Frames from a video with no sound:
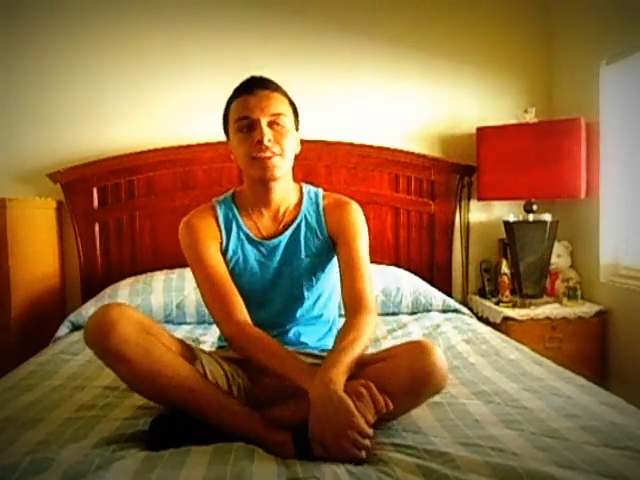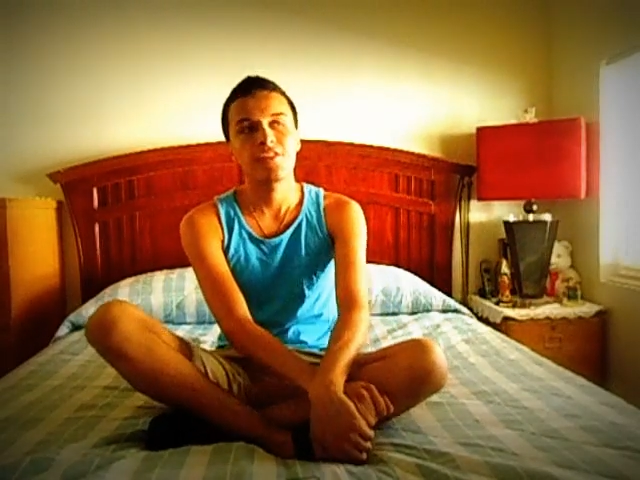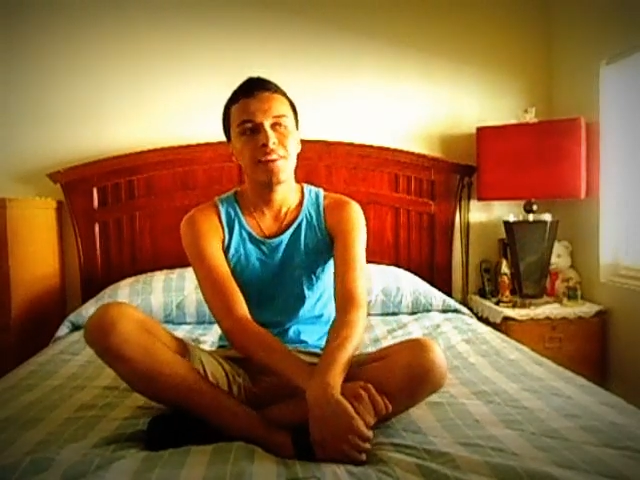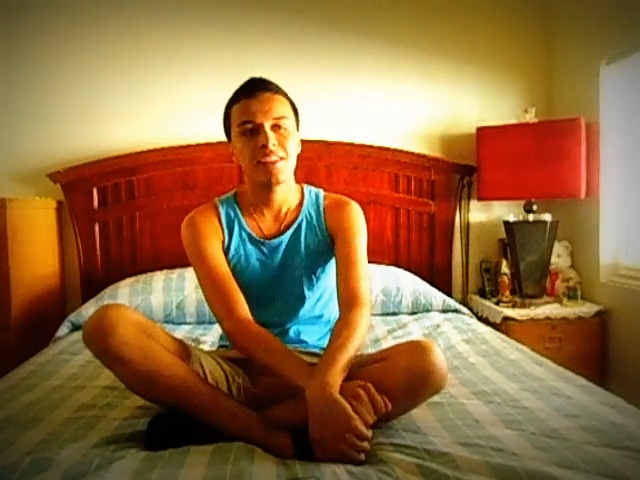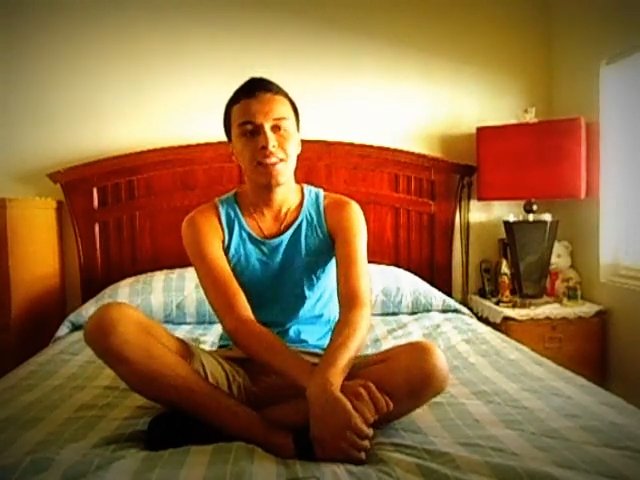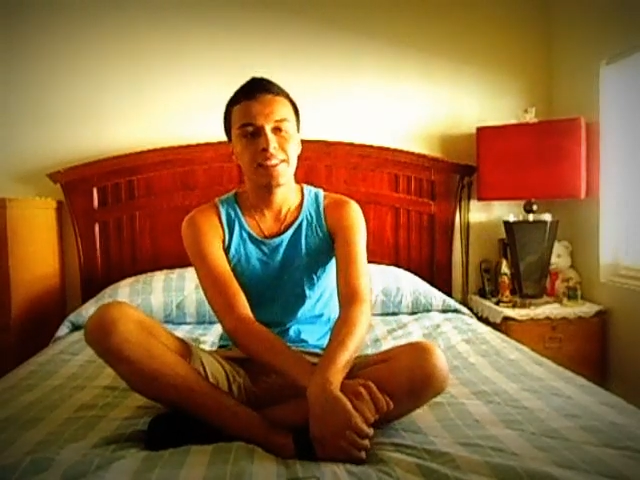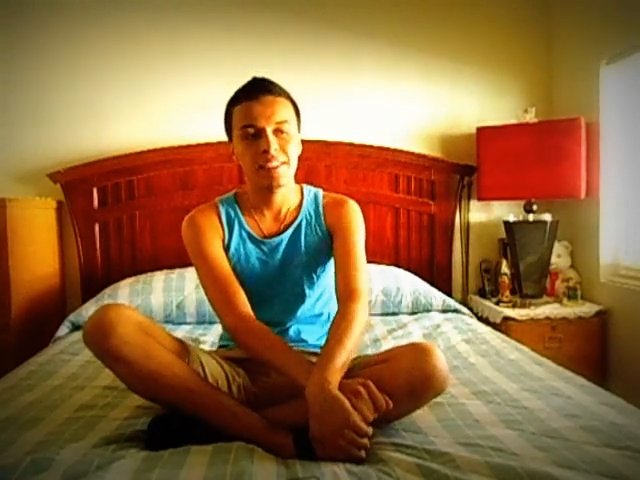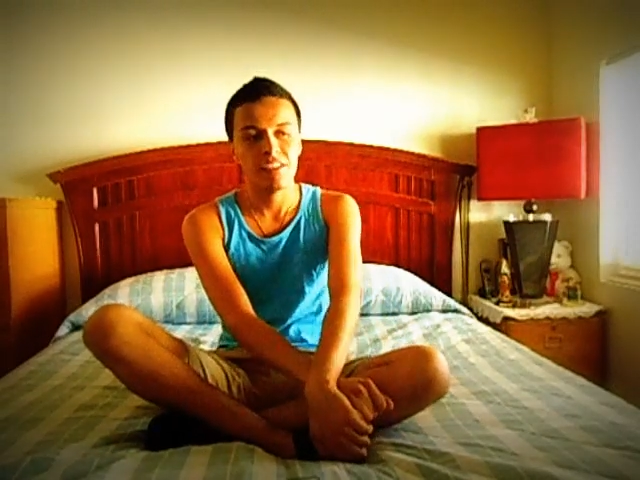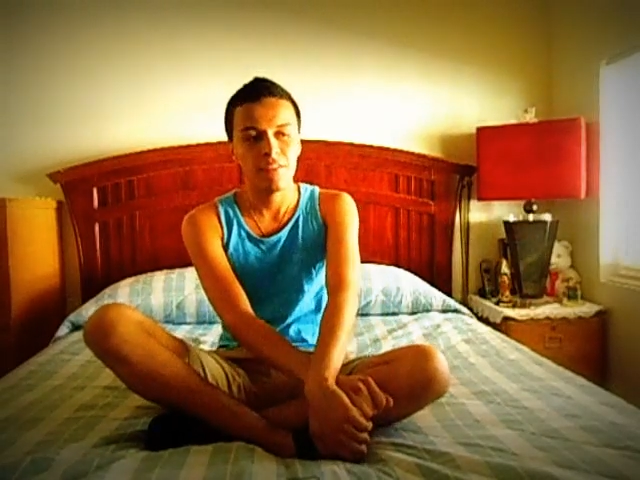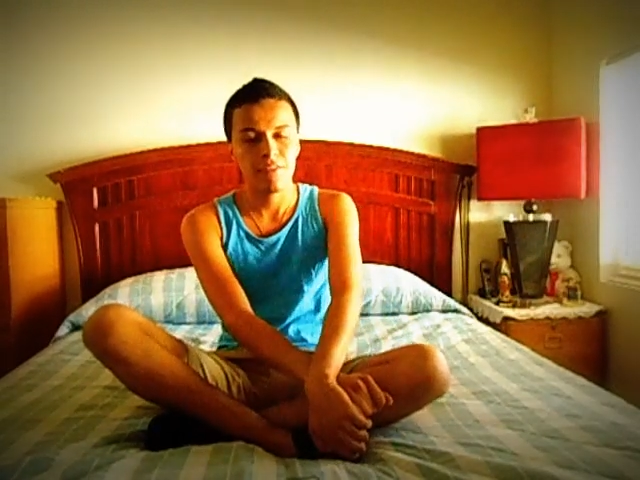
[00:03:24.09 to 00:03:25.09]
So finally in
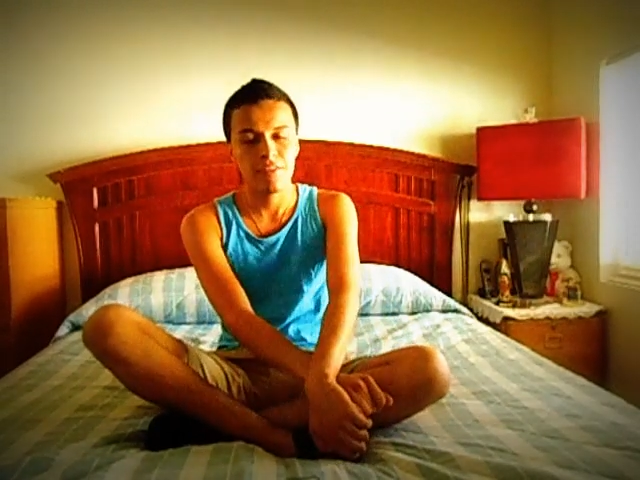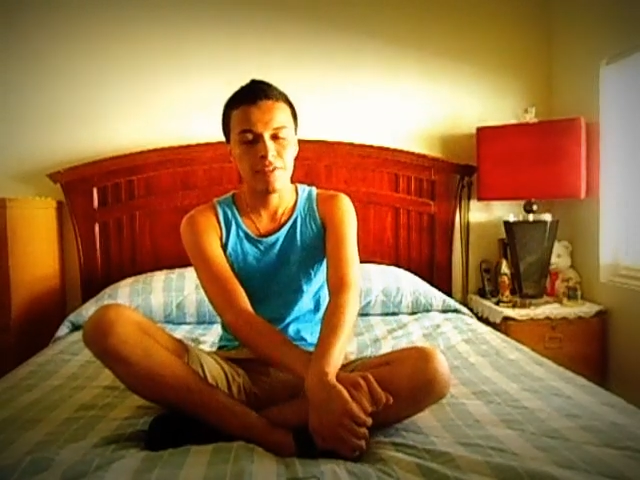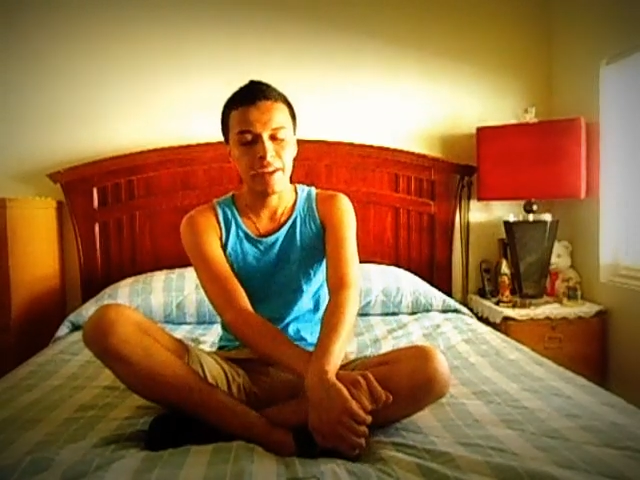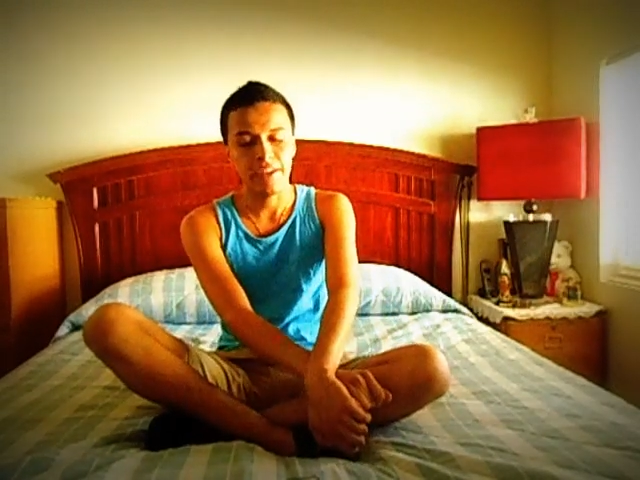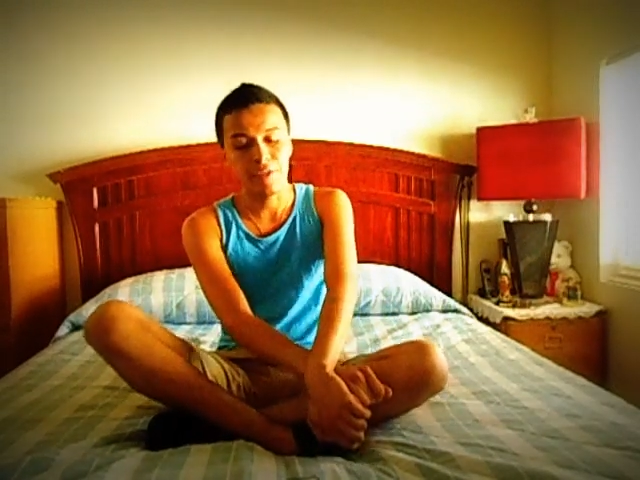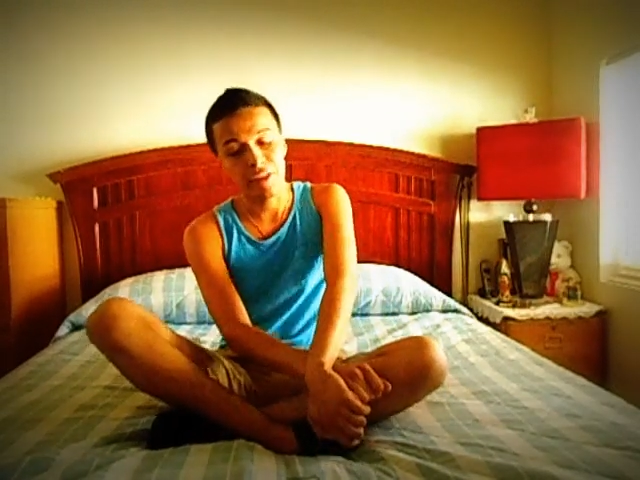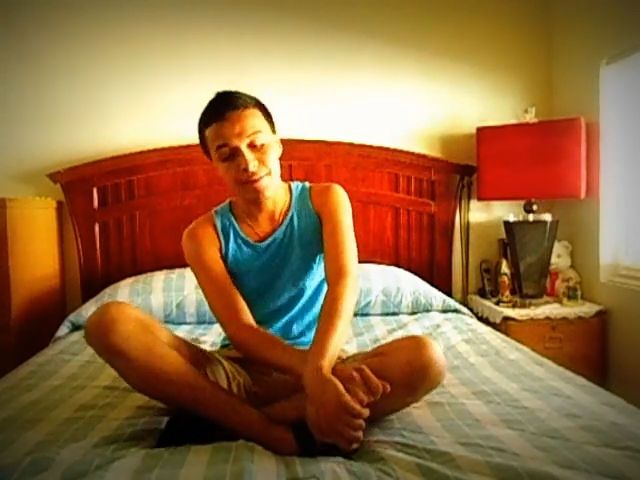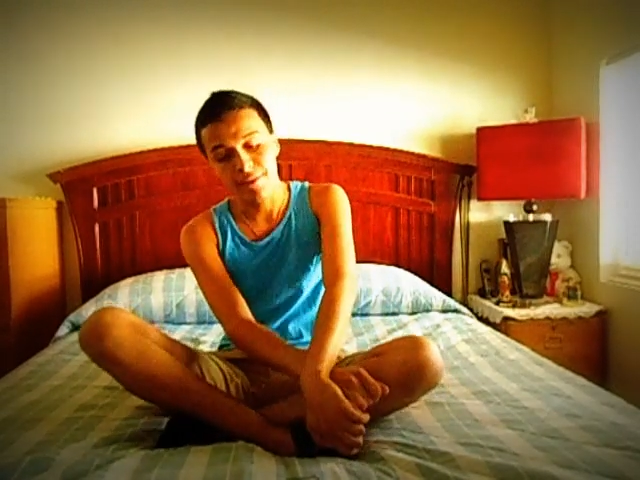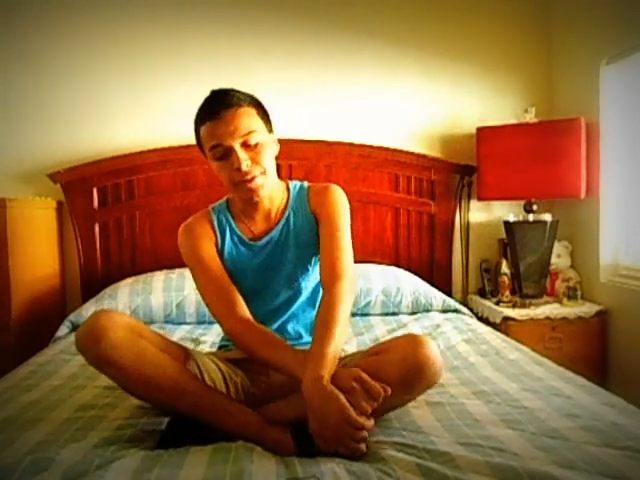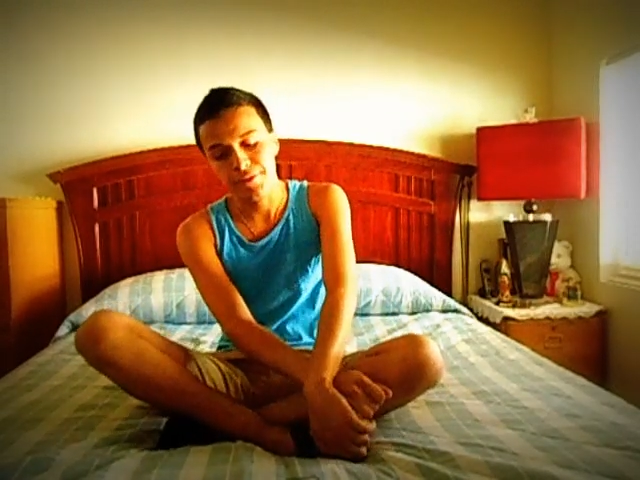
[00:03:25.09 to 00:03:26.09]
seventh grade, going
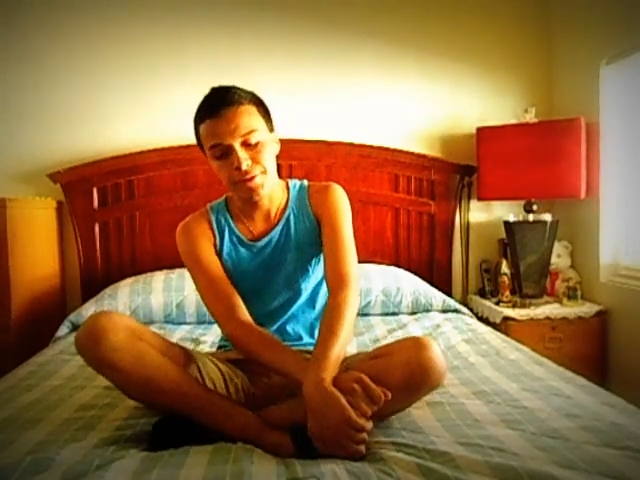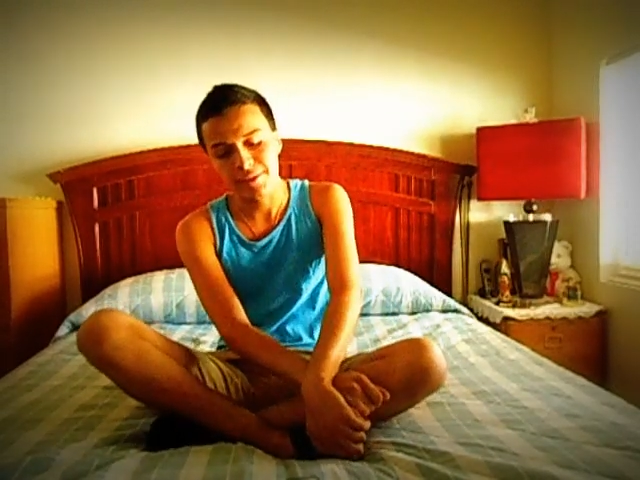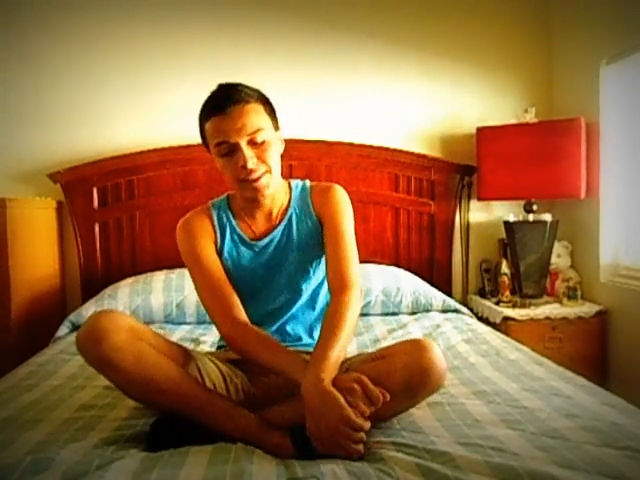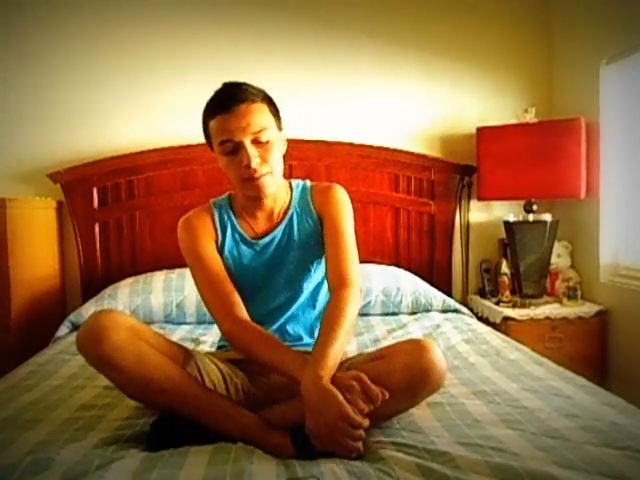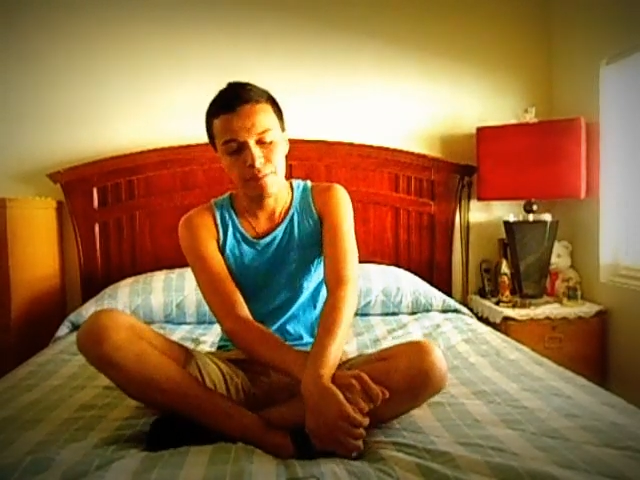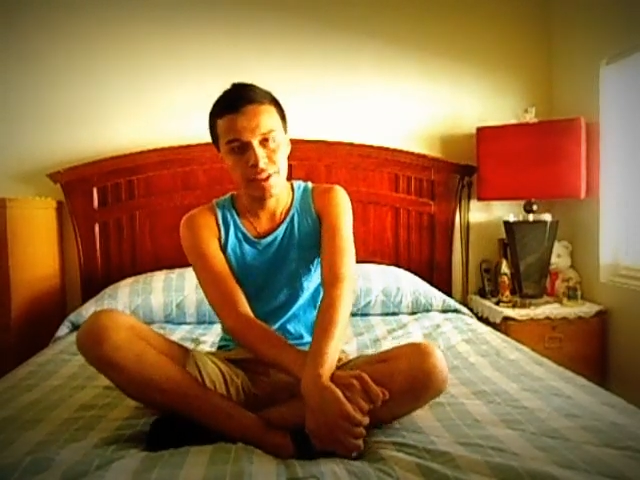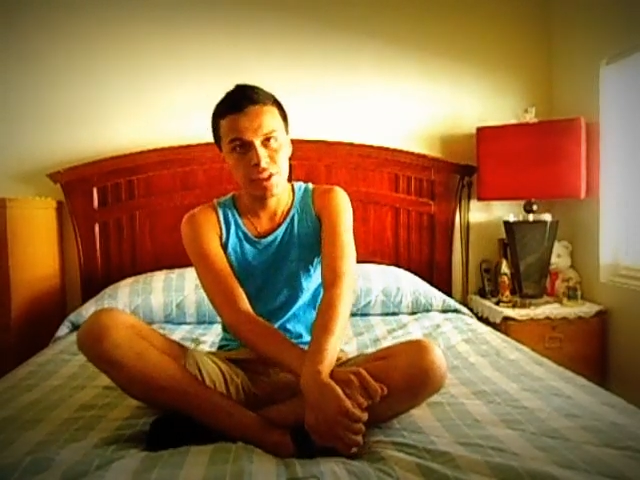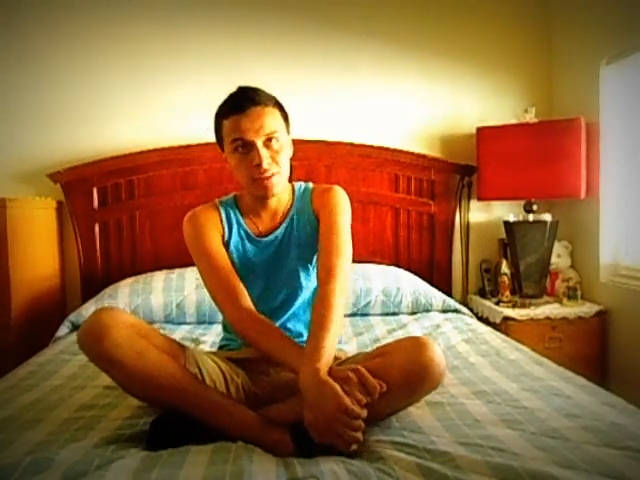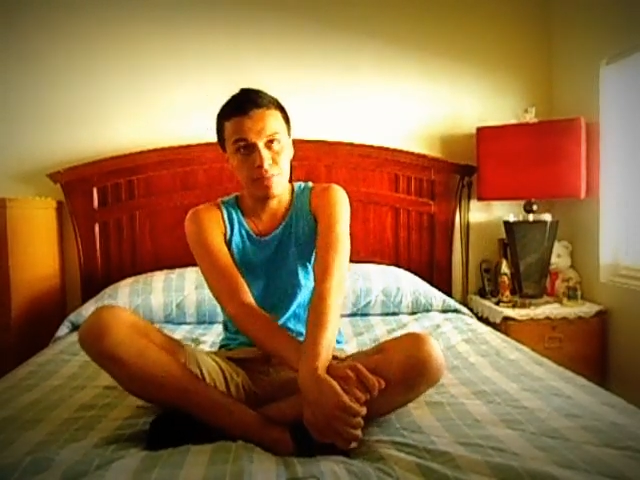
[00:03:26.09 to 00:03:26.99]
to middle school was like a